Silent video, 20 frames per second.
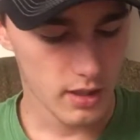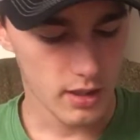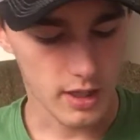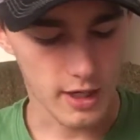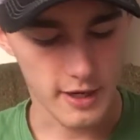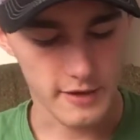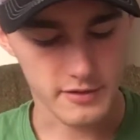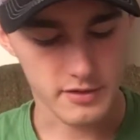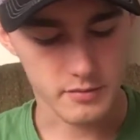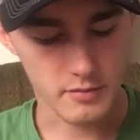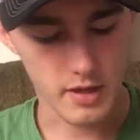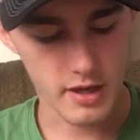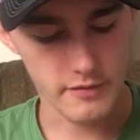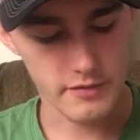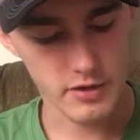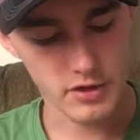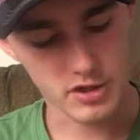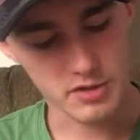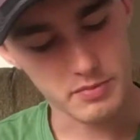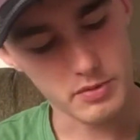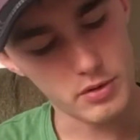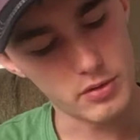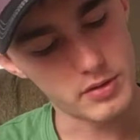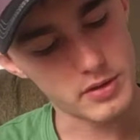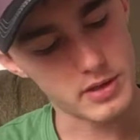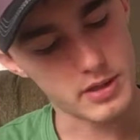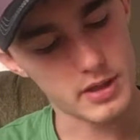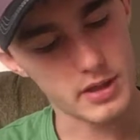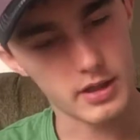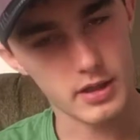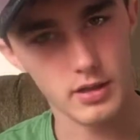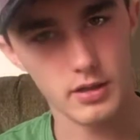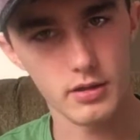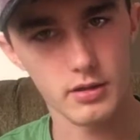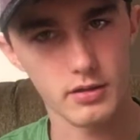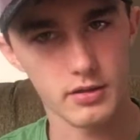I have some heavier spoons in here,